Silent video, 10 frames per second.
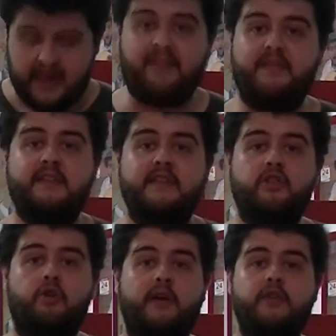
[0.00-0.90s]
and this is
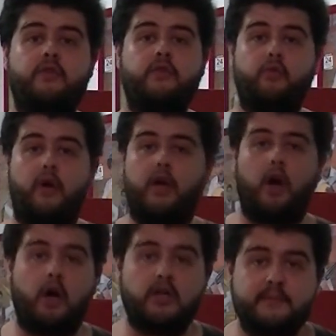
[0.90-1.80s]
great to do a
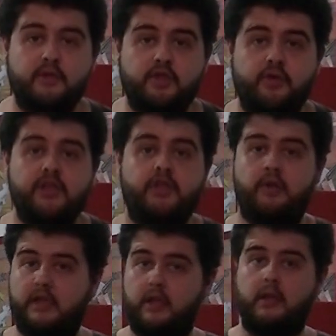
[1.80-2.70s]
card demonstration
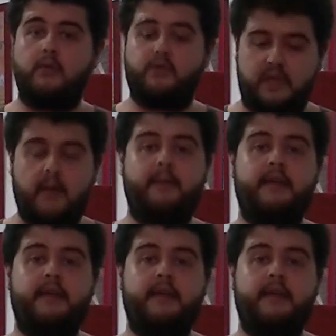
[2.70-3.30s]
in close-up.